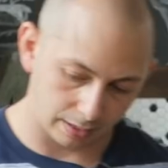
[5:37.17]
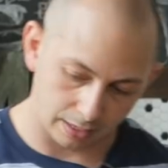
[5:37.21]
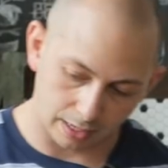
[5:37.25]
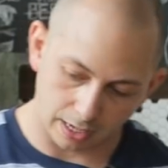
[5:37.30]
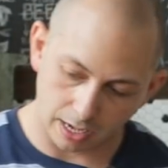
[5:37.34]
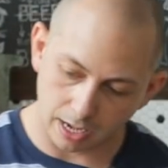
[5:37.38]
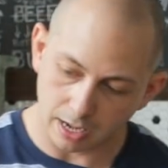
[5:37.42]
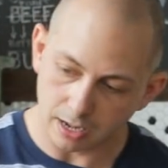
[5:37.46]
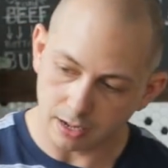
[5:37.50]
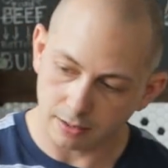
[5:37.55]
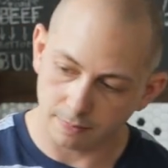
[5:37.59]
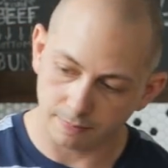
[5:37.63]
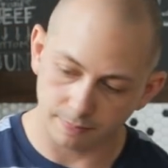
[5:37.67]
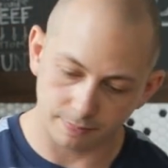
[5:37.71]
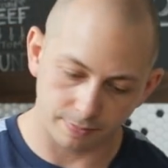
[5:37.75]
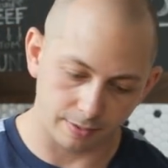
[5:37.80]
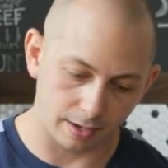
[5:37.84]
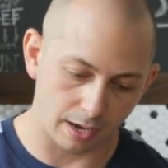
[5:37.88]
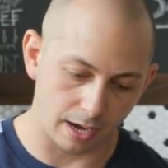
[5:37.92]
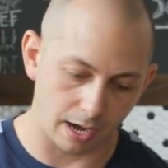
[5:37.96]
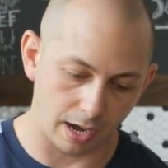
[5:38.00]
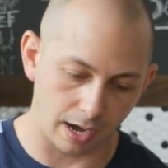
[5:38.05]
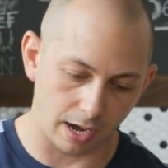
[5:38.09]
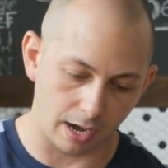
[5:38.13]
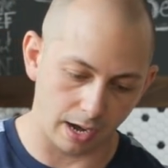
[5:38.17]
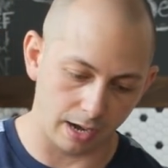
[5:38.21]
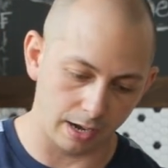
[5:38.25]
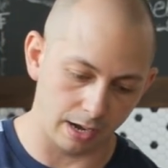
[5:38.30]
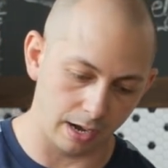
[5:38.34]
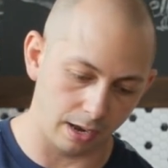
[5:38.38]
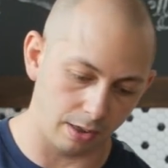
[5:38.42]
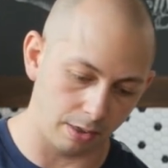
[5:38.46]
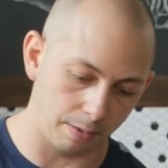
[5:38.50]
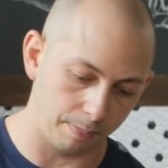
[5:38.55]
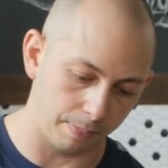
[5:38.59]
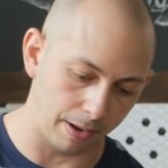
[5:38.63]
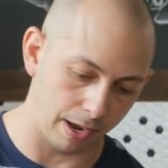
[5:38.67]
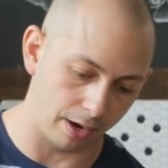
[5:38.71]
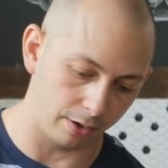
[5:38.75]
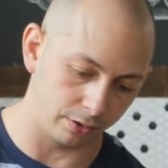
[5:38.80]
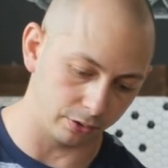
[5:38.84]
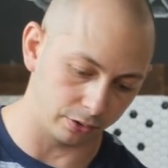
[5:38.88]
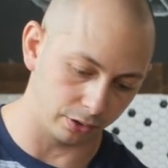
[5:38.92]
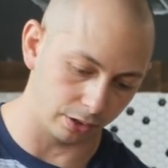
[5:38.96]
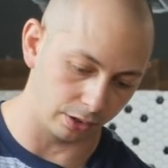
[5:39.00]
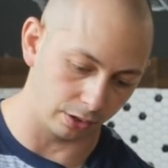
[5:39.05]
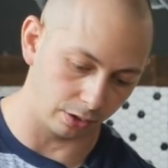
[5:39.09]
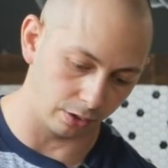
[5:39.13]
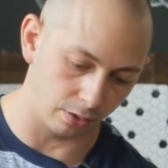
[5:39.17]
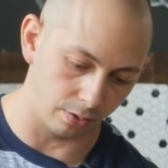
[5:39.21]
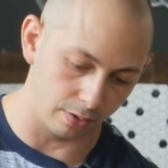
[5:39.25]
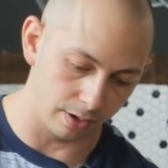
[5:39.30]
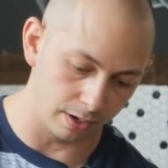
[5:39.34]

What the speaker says: Okay, and now the batter's gonna go